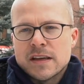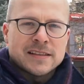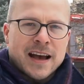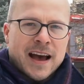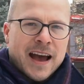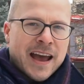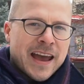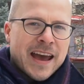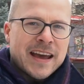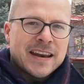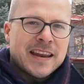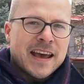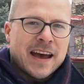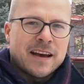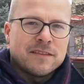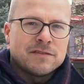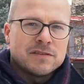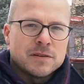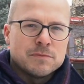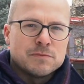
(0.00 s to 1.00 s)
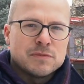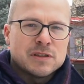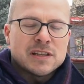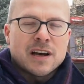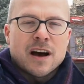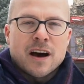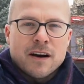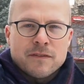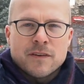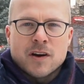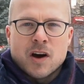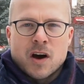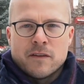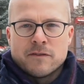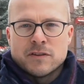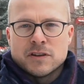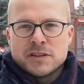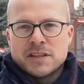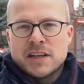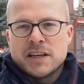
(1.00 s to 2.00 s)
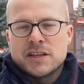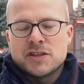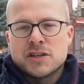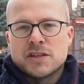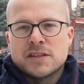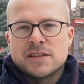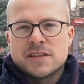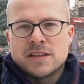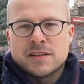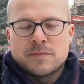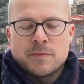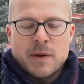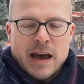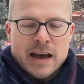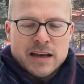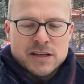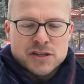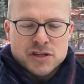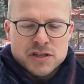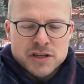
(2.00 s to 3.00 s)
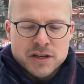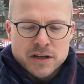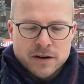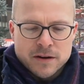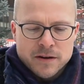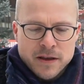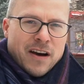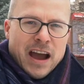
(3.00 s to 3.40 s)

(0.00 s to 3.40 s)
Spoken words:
I had to have some tough conversations this past year.